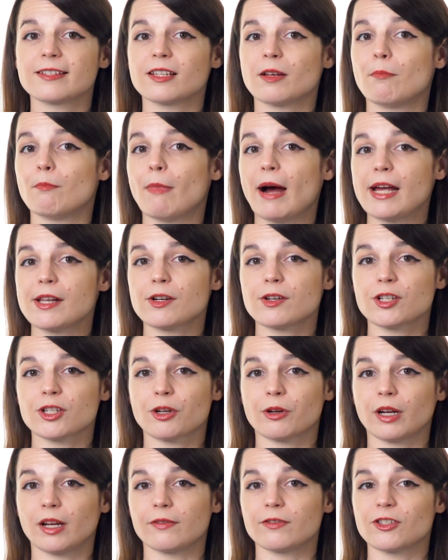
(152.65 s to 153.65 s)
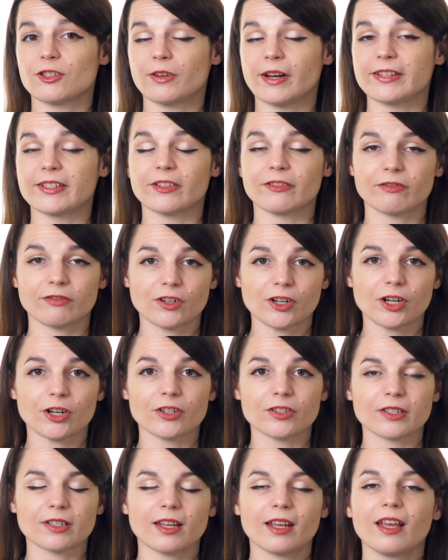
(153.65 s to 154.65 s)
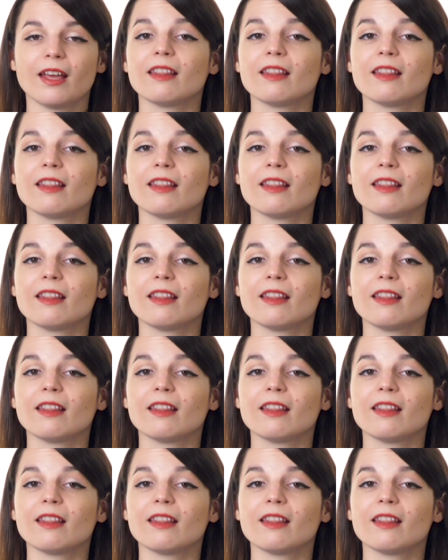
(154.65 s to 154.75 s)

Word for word: some minor degree of stress at first,